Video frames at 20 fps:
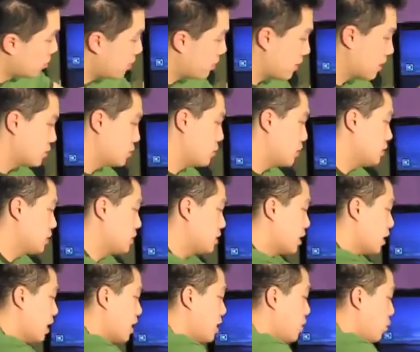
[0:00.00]
But if I switch
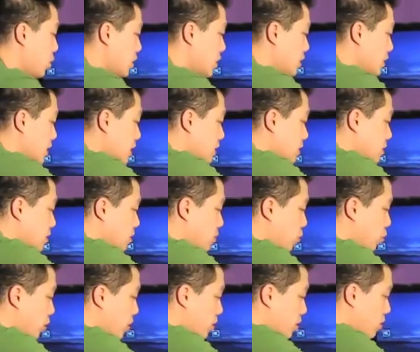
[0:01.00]
like any one of these to
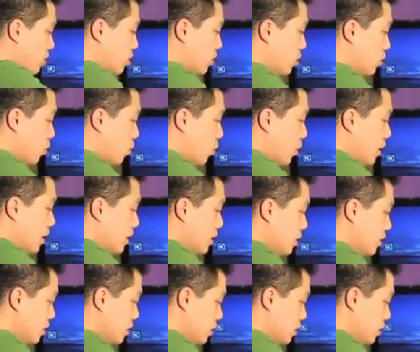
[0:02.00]
port 1,